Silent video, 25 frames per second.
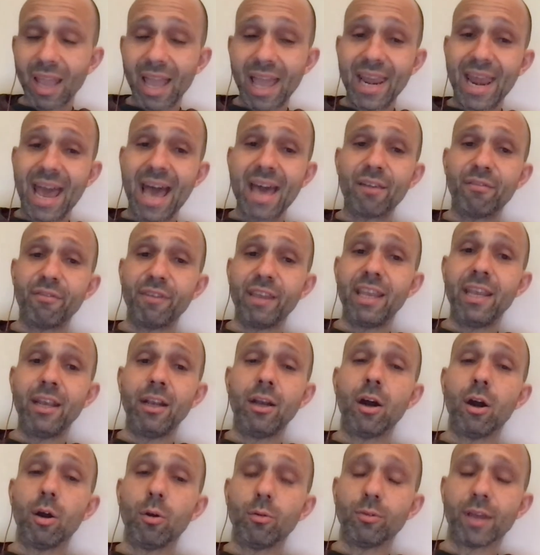And out of
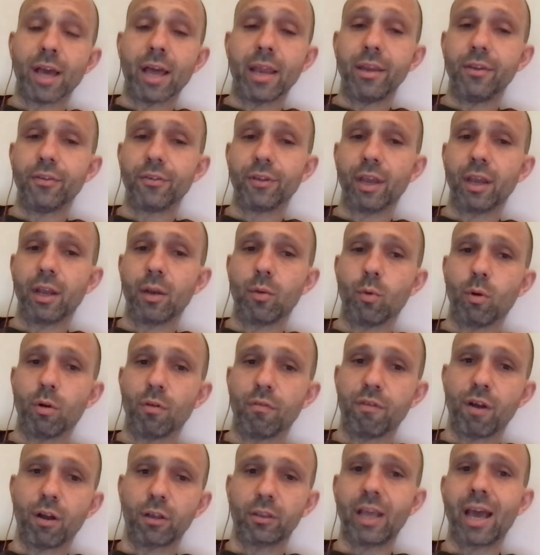ego, Teddy's like,
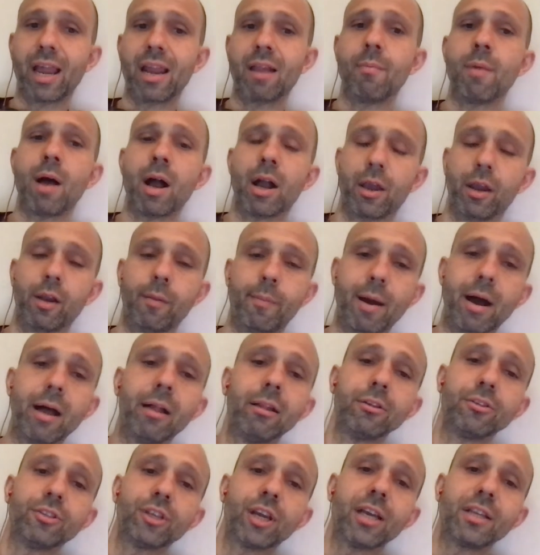"Well, fuck that. I'm not going to
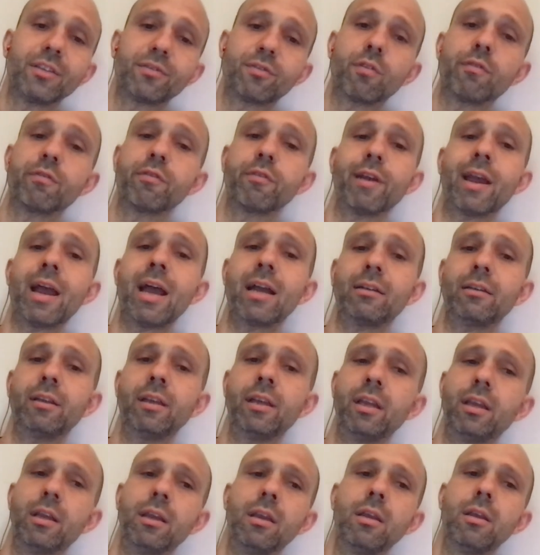apologize for
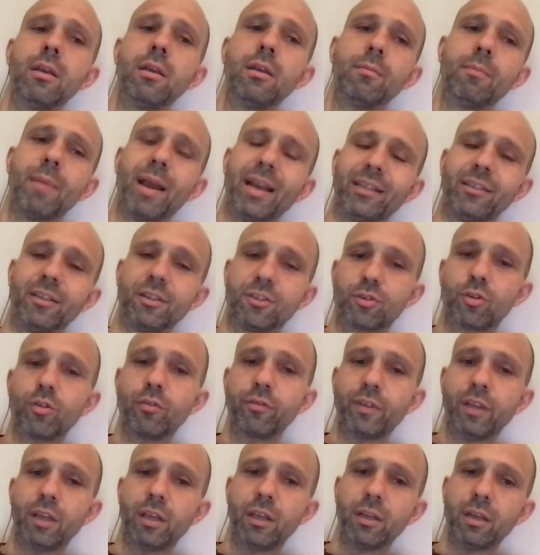overreacting. Mike
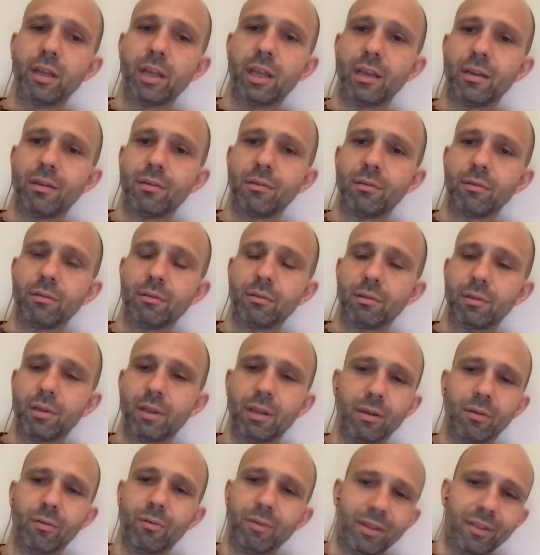deserved it." And
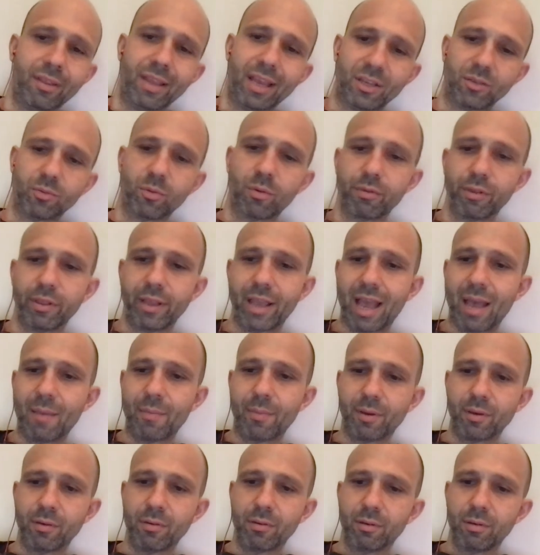you know, and that's what really
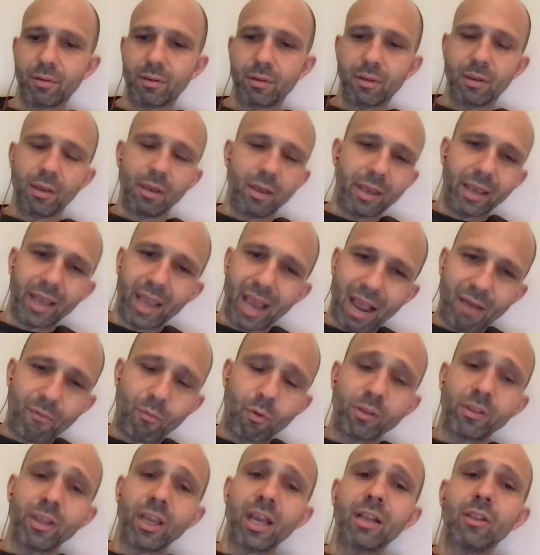happened. I
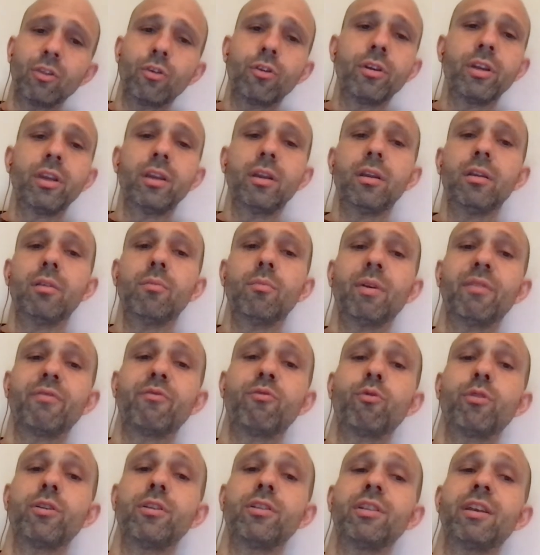one thing I learned in, in my
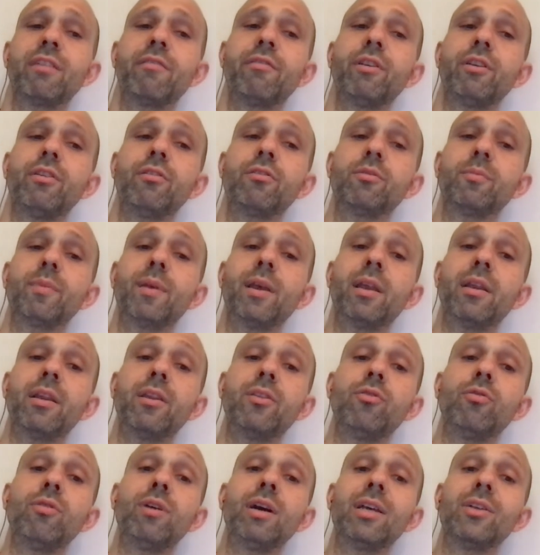47 years, man,
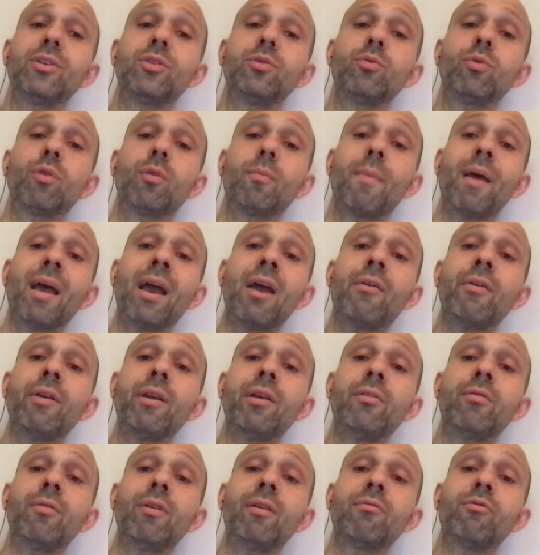and you guys who are
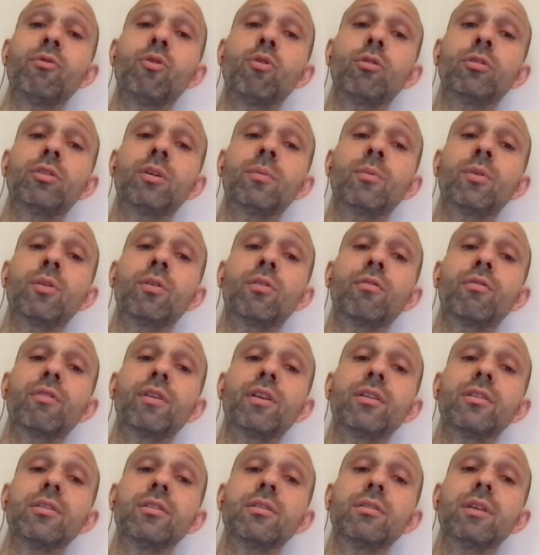married or have long term
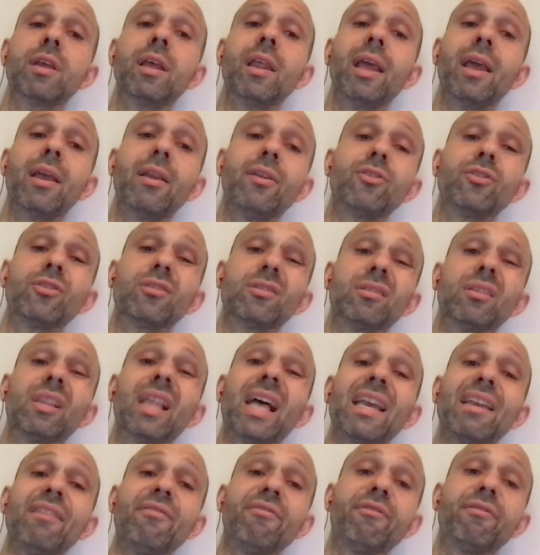girlfriends and just
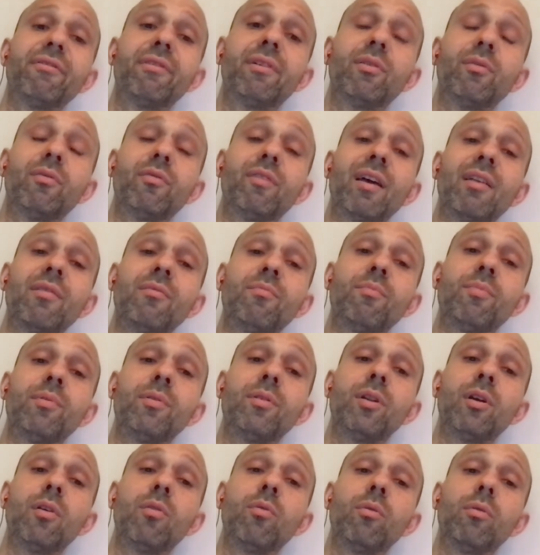life who've had
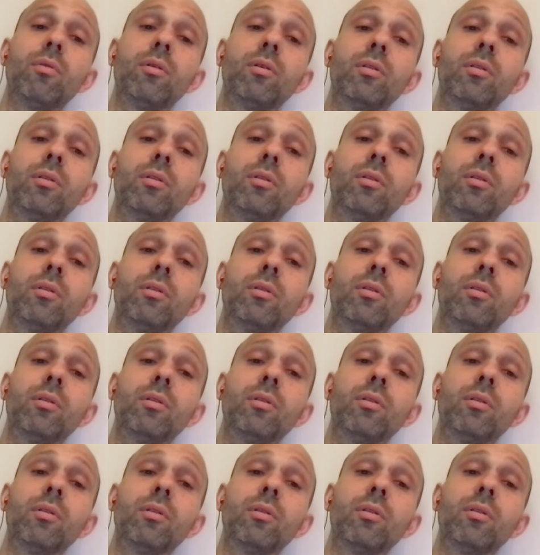you know